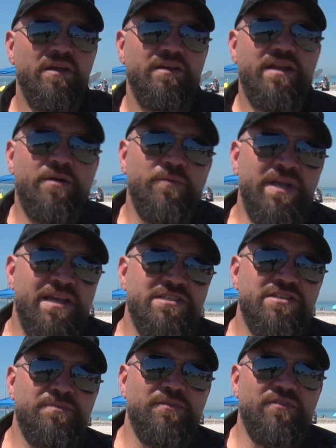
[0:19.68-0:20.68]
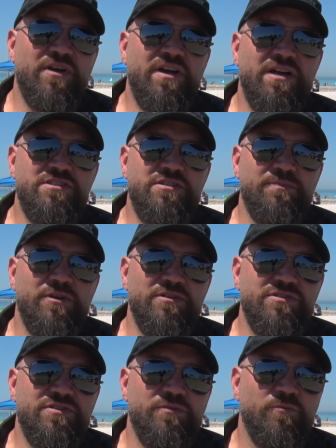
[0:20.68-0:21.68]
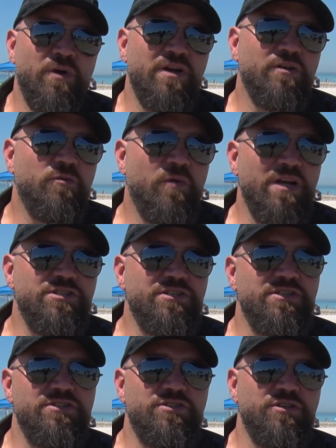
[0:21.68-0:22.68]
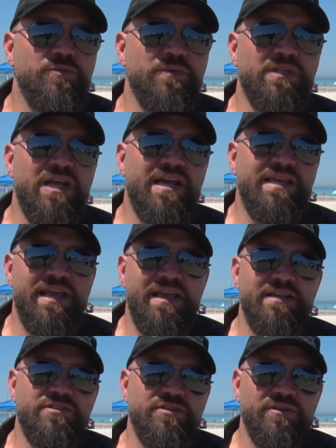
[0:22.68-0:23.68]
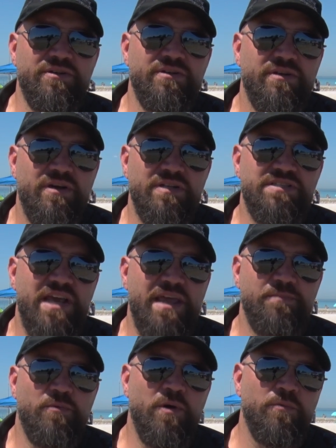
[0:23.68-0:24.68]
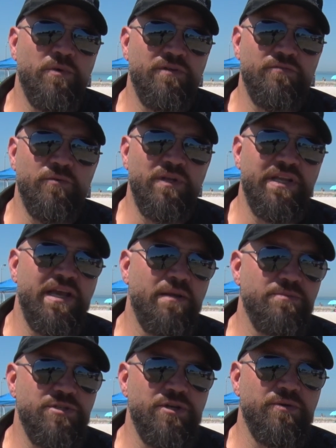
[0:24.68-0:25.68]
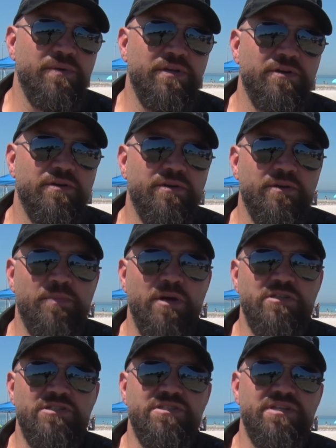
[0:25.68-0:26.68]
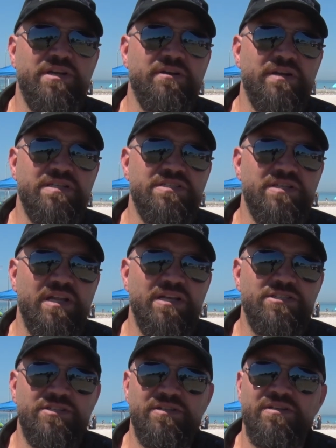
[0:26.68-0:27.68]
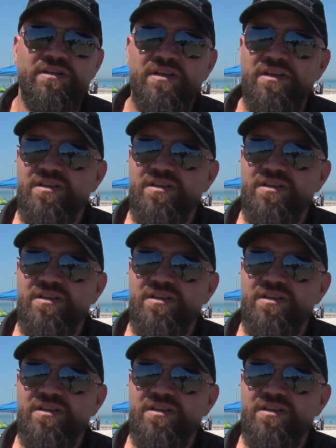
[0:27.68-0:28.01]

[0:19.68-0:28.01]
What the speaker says: Now, we asked some of our customers what questions you would like answered on tape, what would have really helped you in your purchasing or installation.